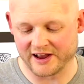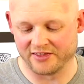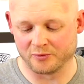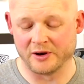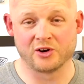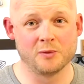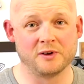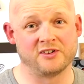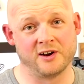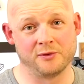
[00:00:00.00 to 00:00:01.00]
again. There's been a couple
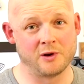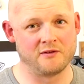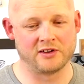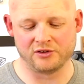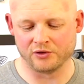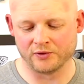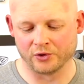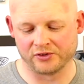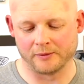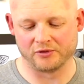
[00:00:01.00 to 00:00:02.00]
of times where I've had to use
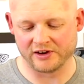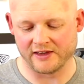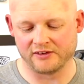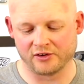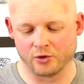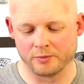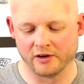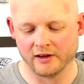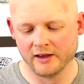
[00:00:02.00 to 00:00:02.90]
forceps to get this open.